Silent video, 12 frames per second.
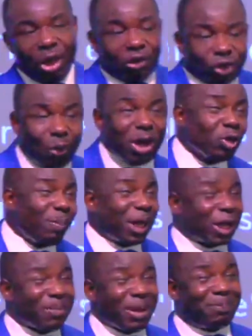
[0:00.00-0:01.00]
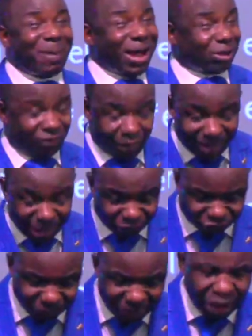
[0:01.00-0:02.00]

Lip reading: So when you become a part of a ministry,